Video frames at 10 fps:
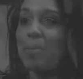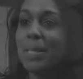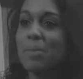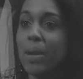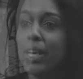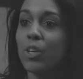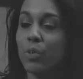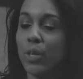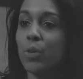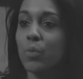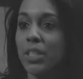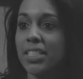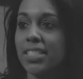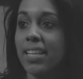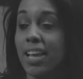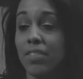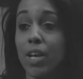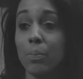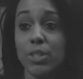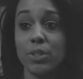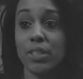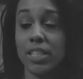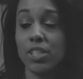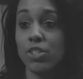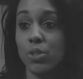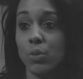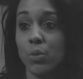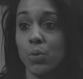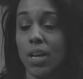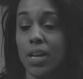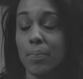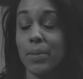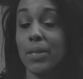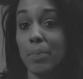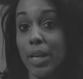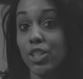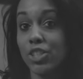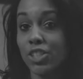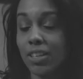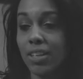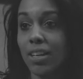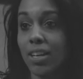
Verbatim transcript: moment in my career was having the opportunity to uh, be a manager.